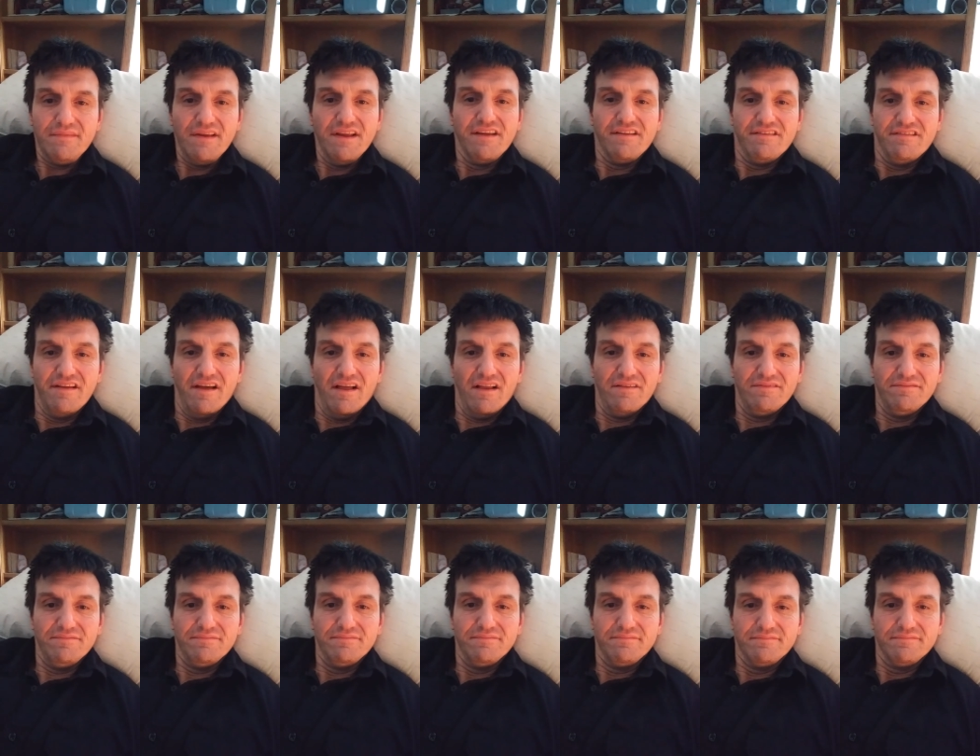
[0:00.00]
you tell
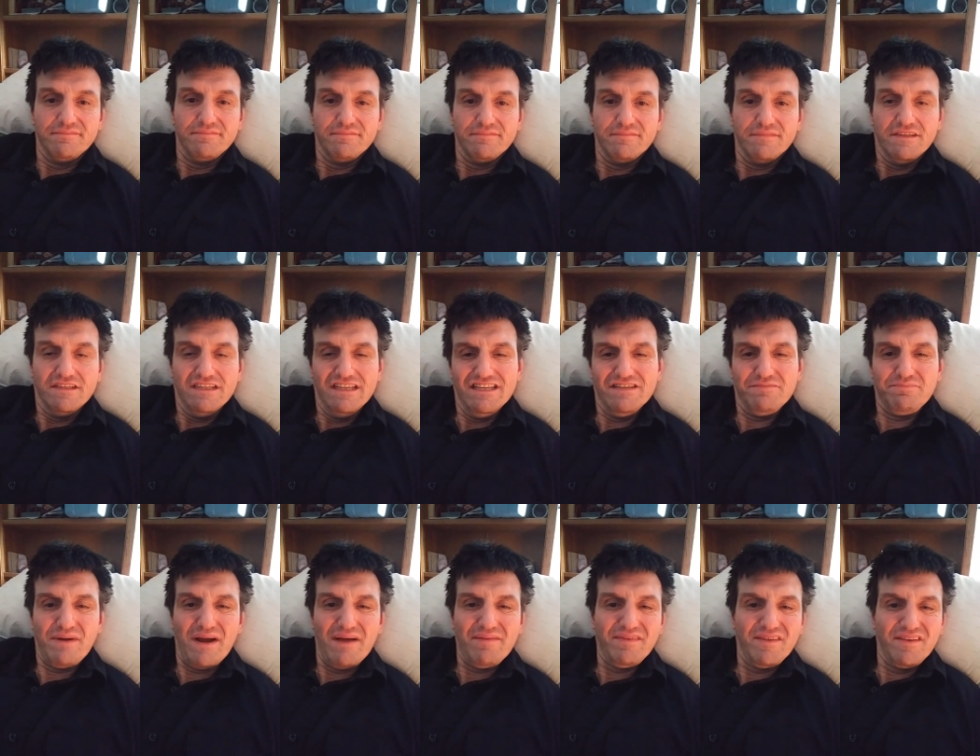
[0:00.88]
them, it's
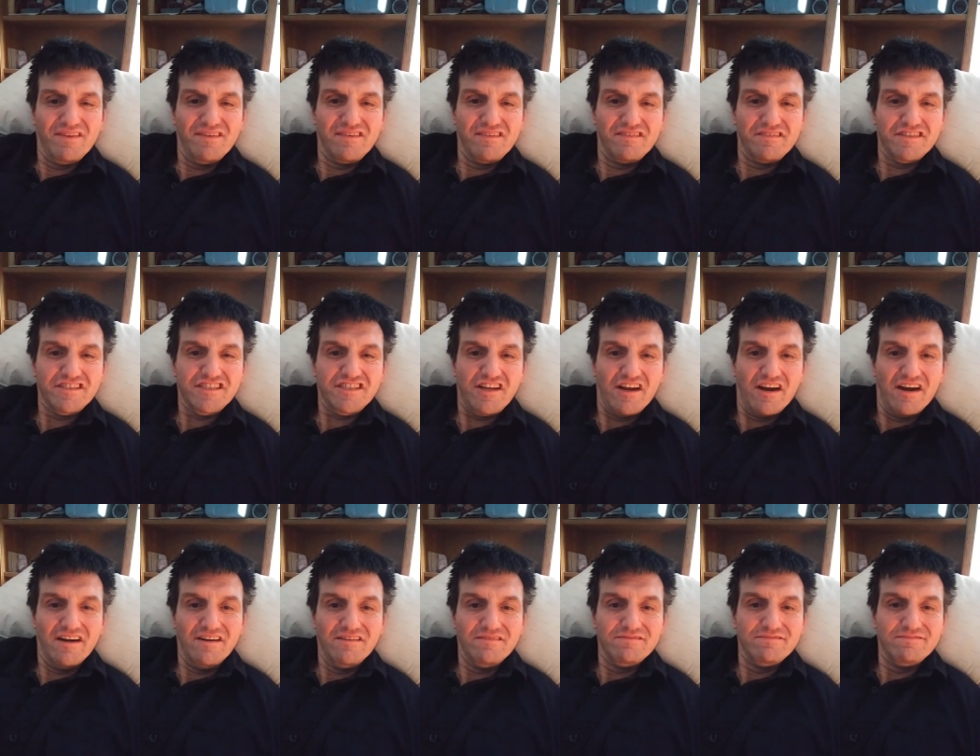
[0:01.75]
probably Lusifer
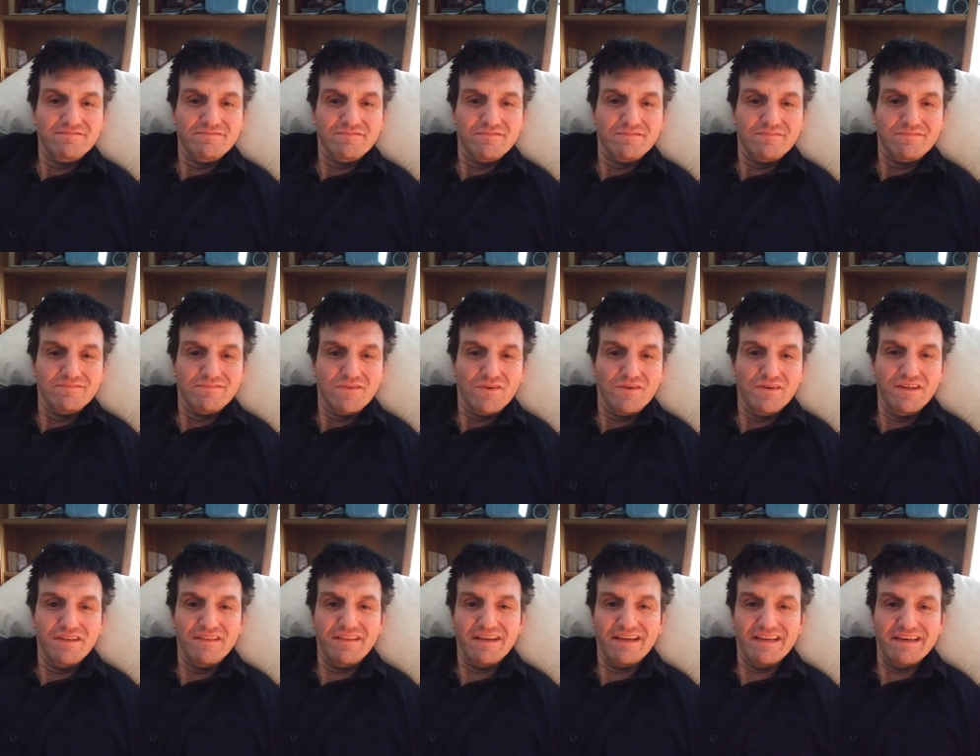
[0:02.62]
Star. Who do
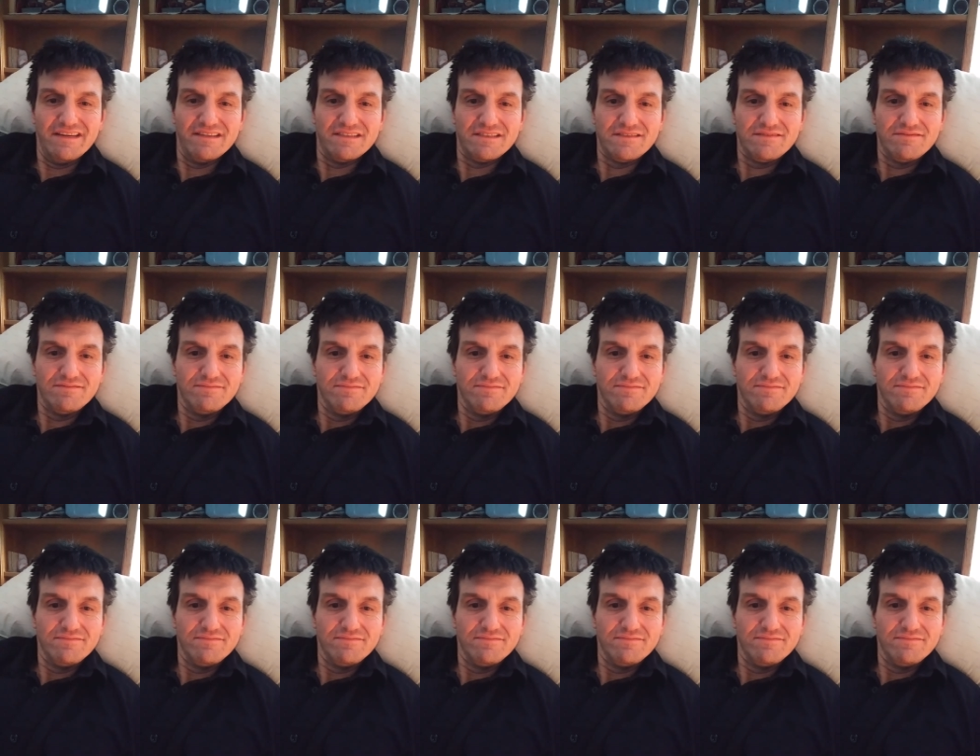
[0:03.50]
you think it is?